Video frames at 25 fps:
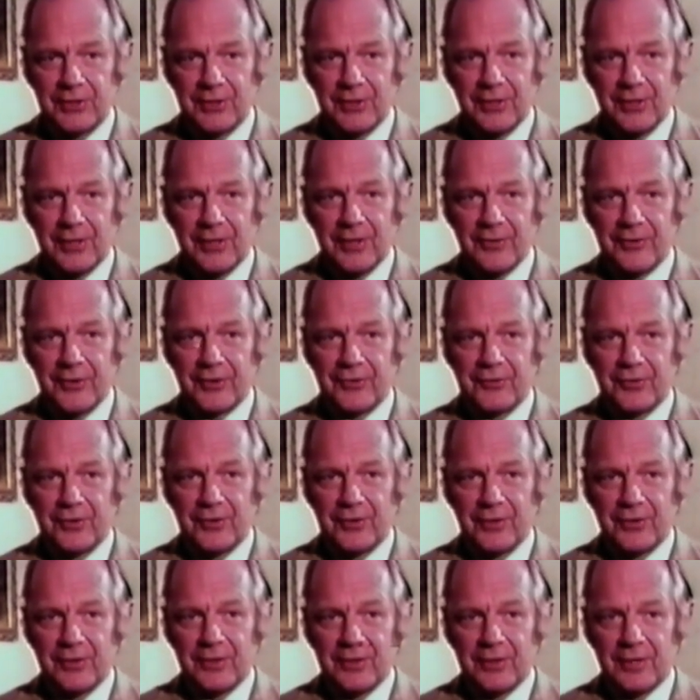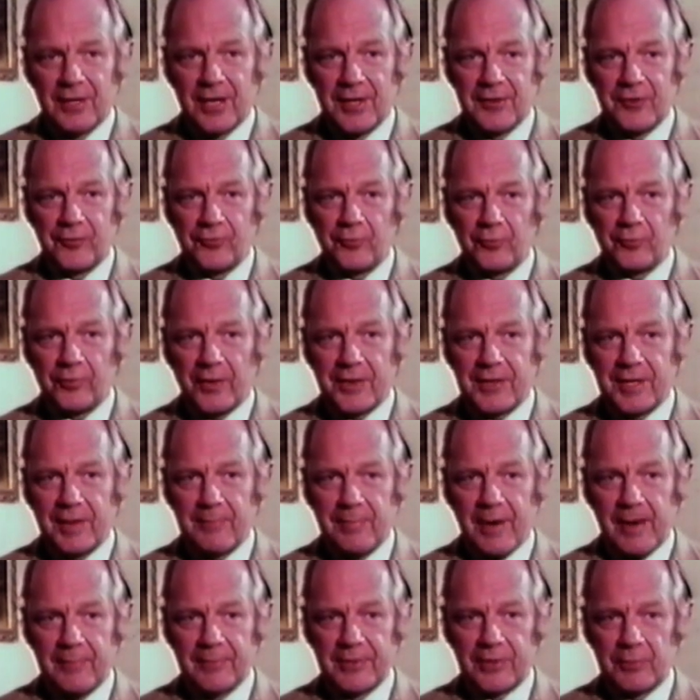meet demands like this
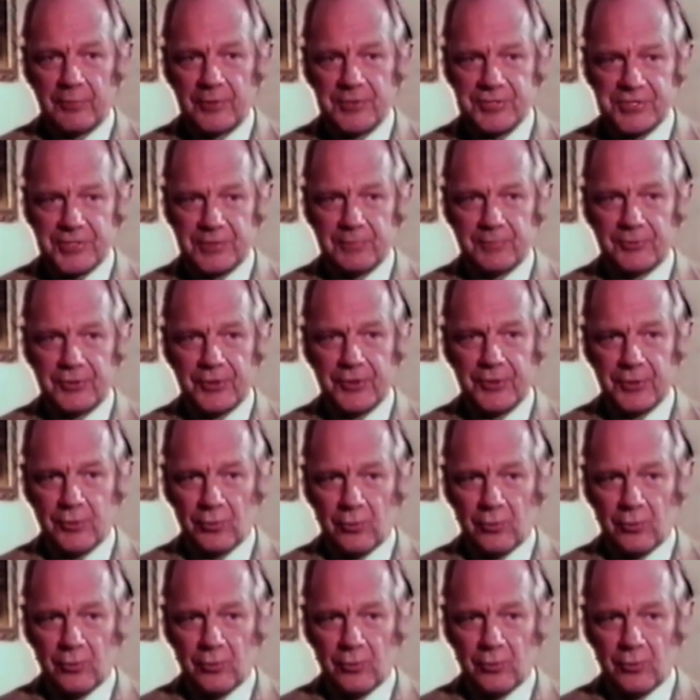because it looks for the